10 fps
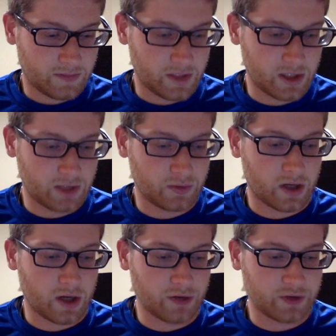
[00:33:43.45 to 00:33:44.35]
this will
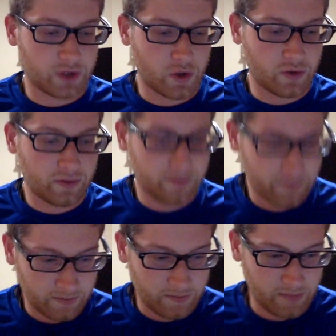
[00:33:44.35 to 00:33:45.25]
also
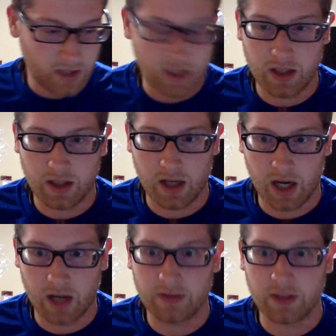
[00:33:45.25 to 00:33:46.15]
be
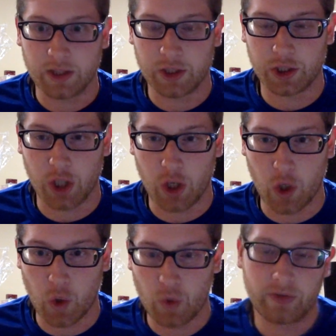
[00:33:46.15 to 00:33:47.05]
on the
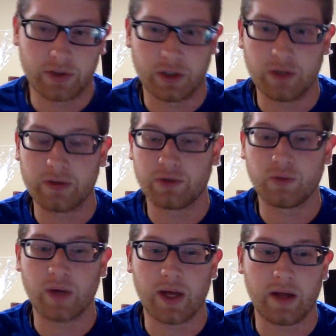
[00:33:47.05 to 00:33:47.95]
show, too, as
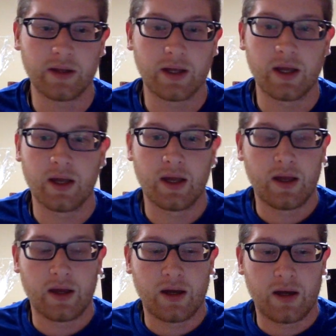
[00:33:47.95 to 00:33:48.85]
well.
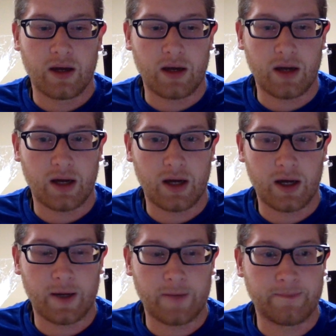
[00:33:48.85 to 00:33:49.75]

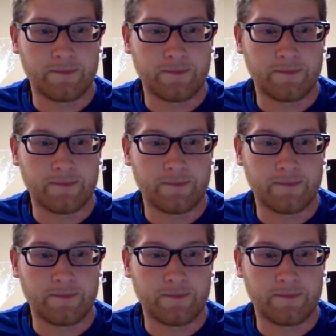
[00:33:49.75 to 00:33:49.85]
Yeah,